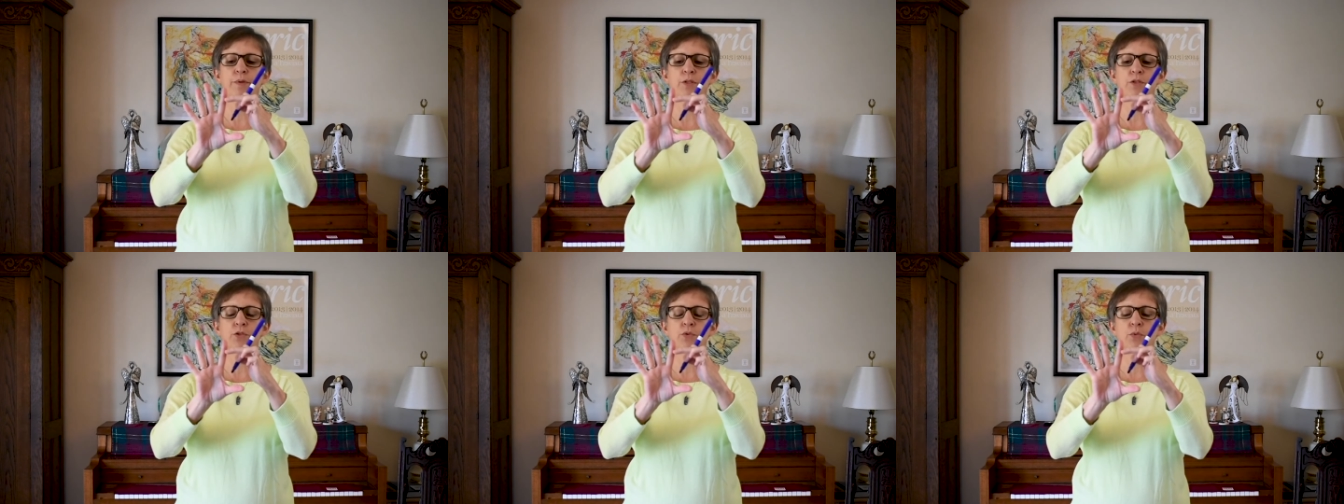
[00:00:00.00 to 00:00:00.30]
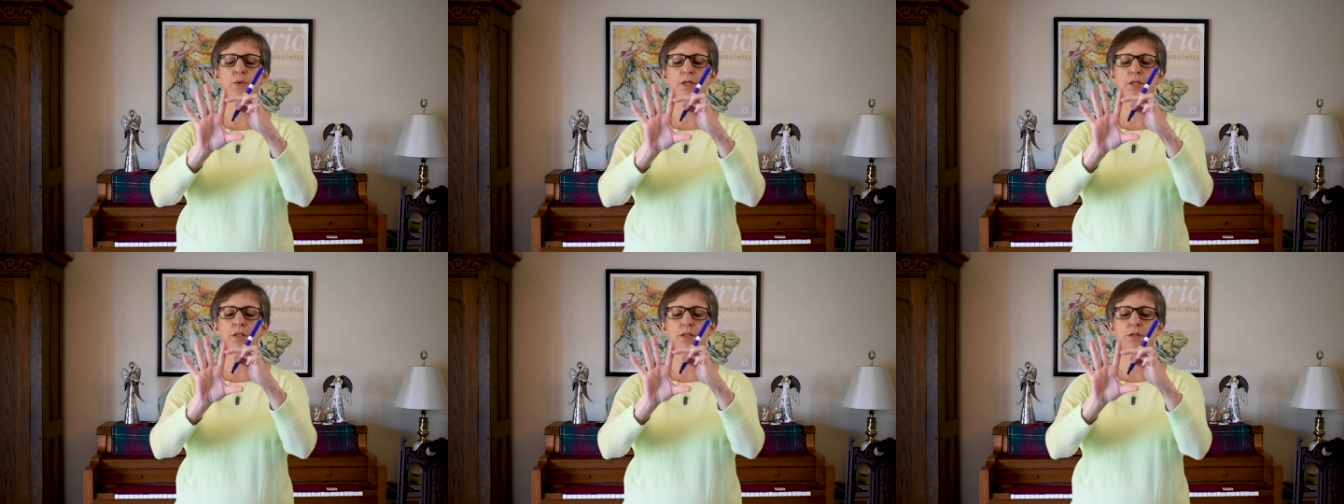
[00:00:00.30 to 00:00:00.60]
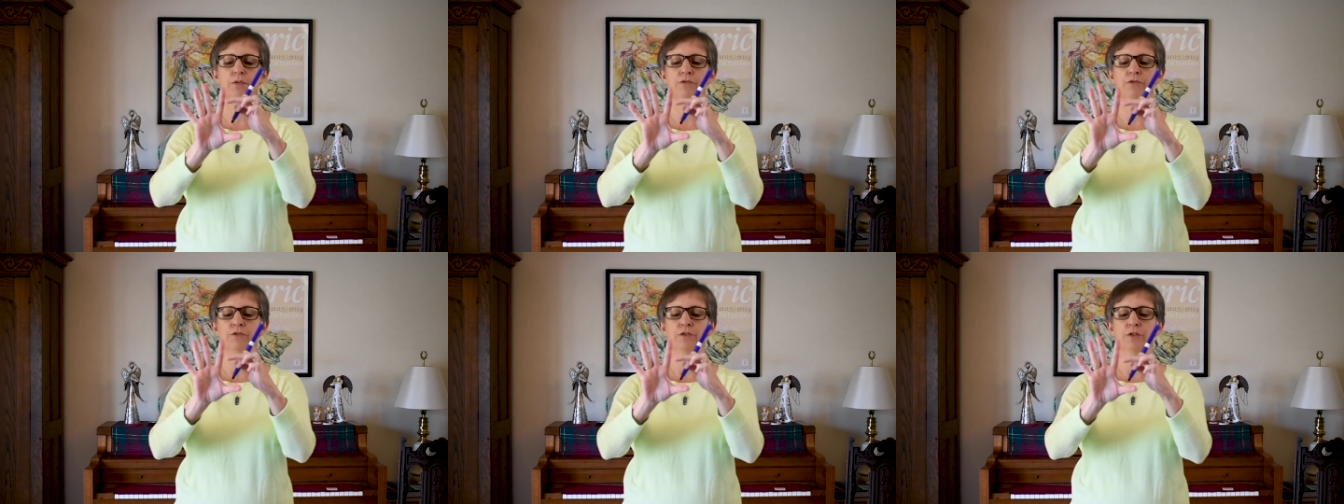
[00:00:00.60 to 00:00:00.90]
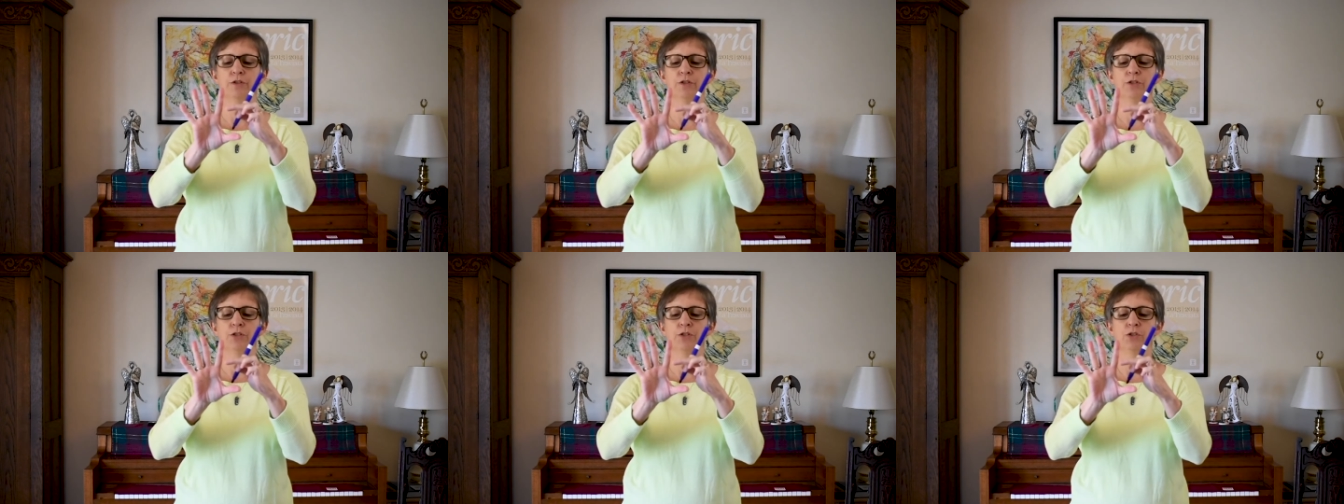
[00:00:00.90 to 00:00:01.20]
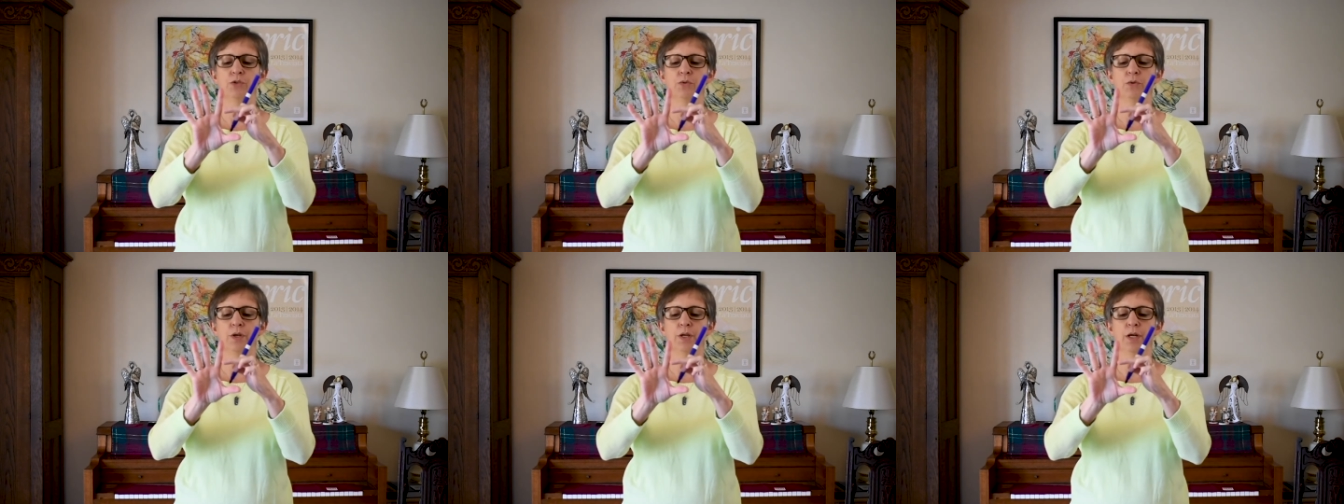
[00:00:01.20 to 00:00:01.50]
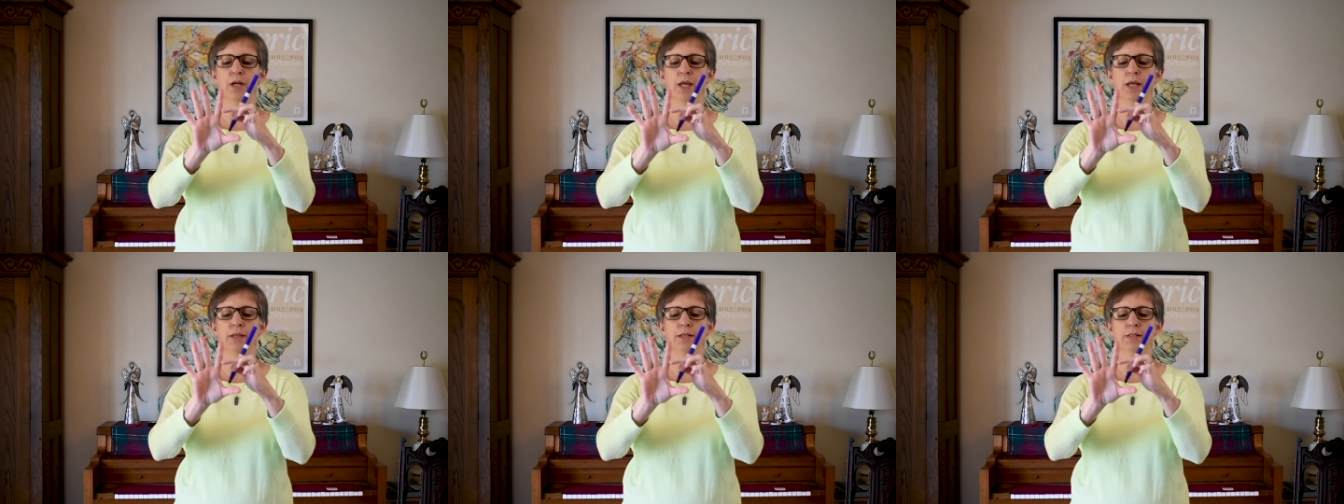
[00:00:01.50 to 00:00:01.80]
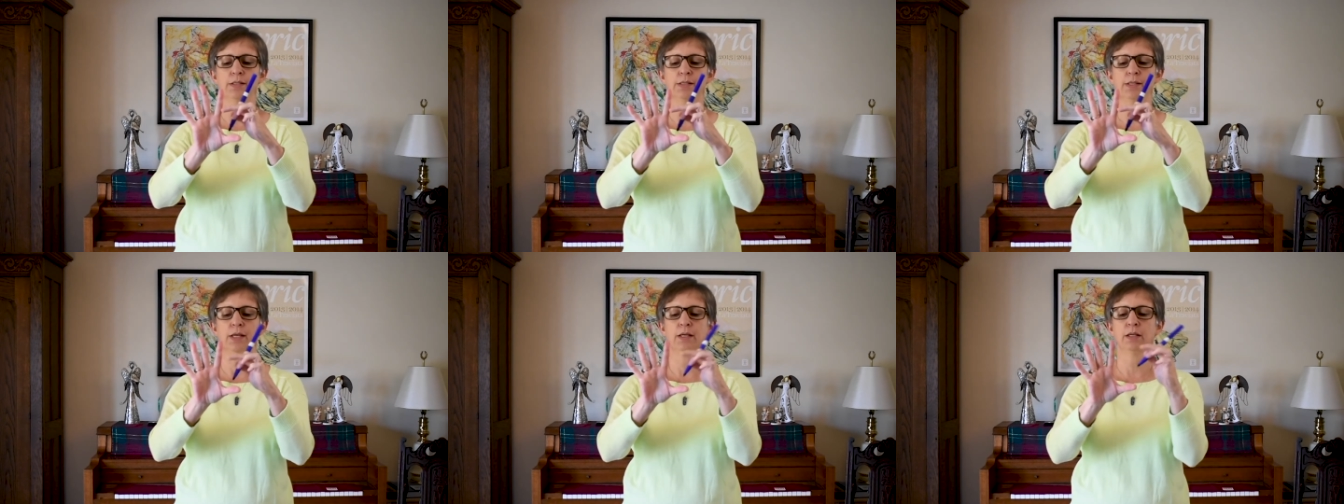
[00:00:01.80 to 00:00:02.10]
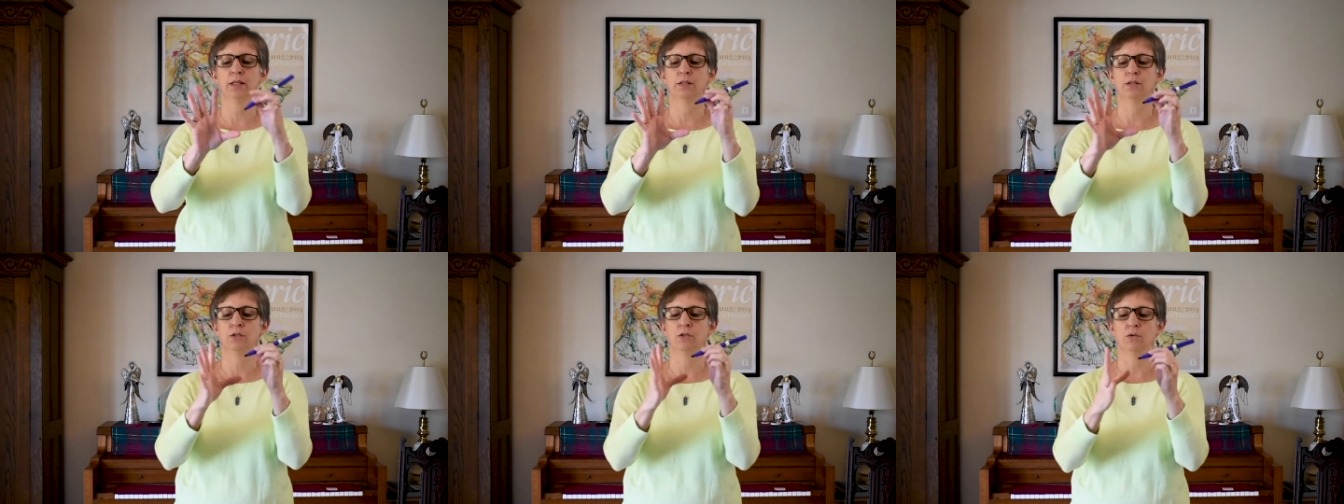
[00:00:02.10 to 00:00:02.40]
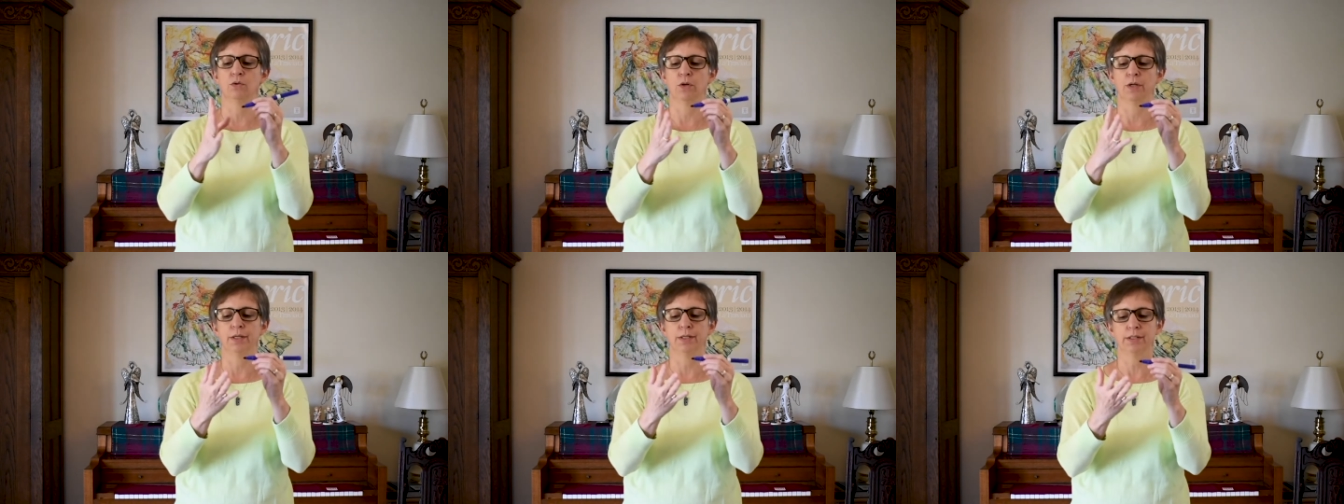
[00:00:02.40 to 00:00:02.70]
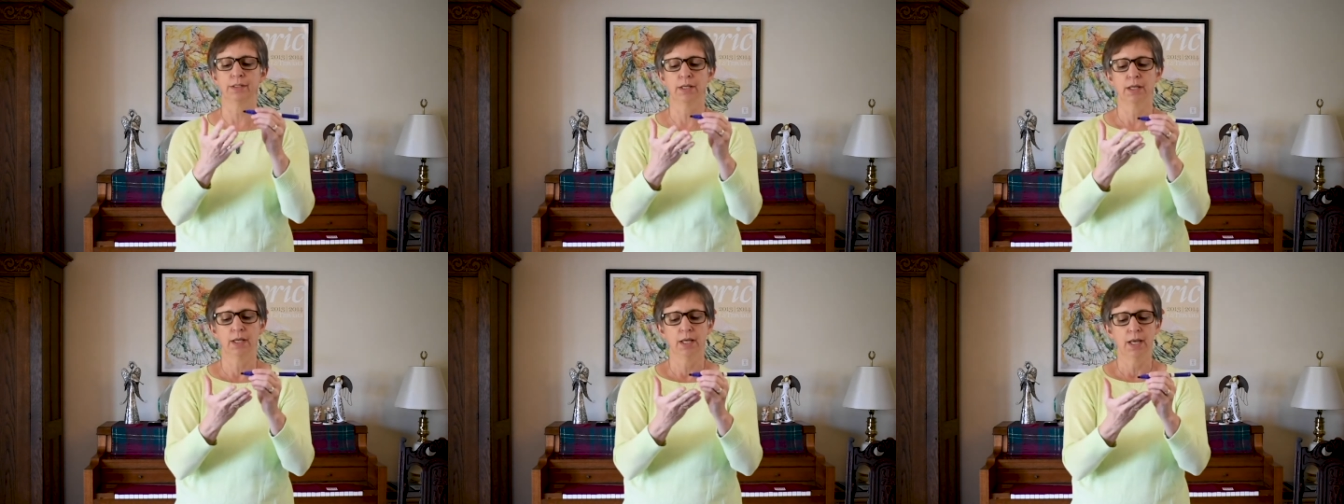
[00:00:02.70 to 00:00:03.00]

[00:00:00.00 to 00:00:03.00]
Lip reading: between the first joint and the second joint,